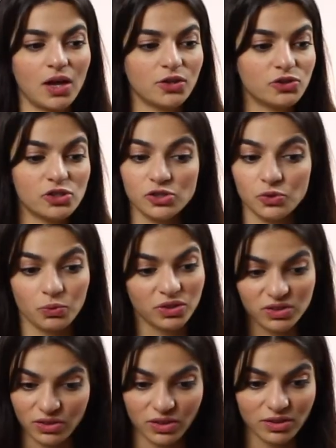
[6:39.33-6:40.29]
Just to
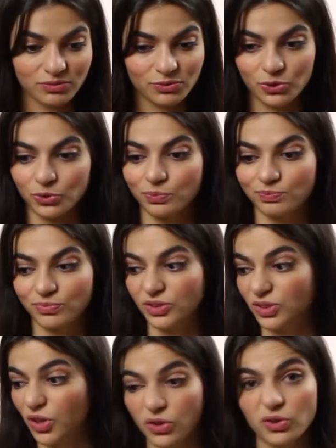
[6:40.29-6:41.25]
return to
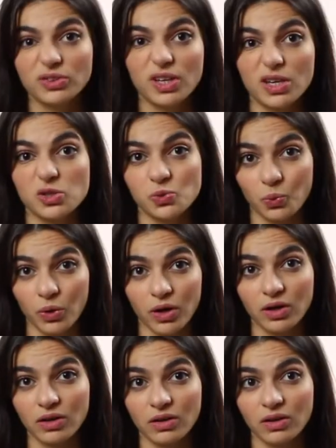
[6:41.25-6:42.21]
another day's
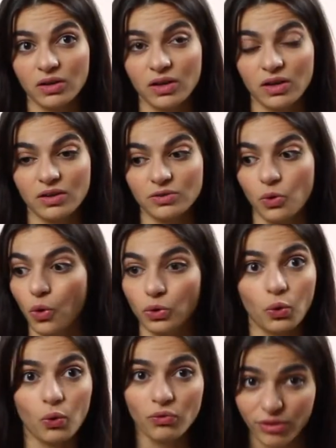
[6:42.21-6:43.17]
work
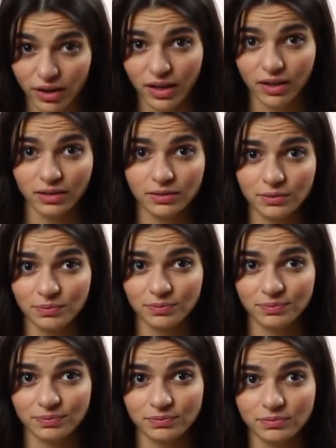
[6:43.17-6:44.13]
all over again?
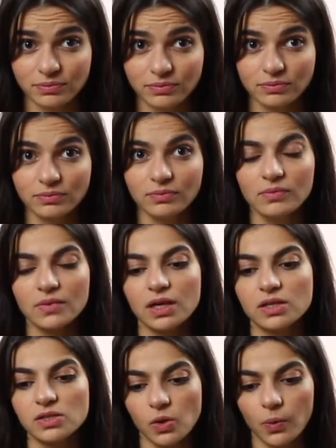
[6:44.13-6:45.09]

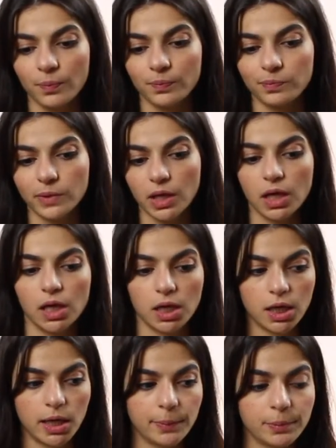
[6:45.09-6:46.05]
So
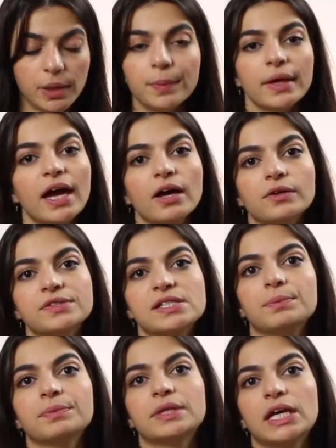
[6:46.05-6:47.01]
maybe have
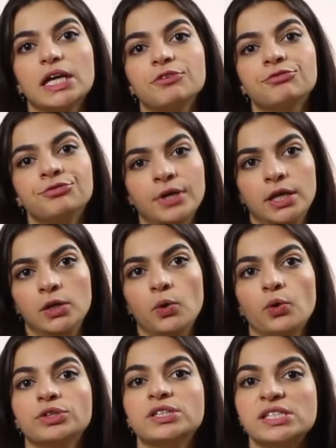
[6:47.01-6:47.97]
something fun
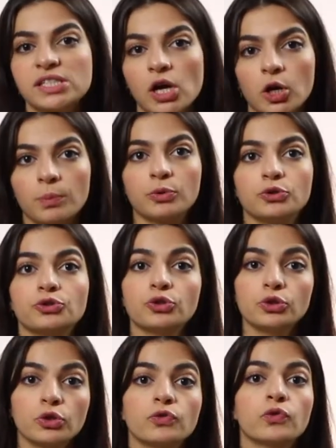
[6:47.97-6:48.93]
or desirable to
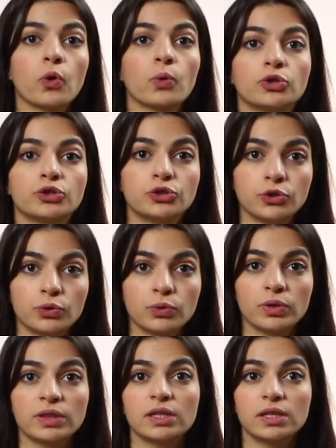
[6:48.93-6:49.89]
look forward to
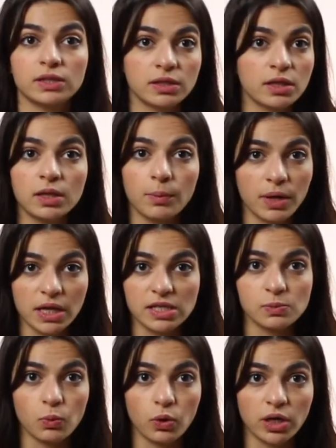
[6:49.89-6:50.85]
in the
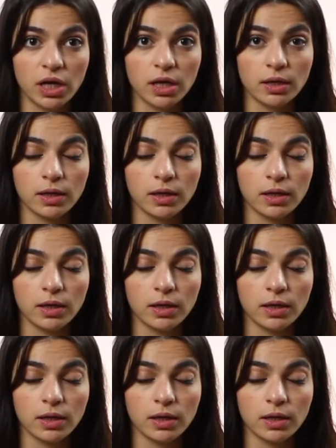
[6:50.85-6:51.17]
next morning.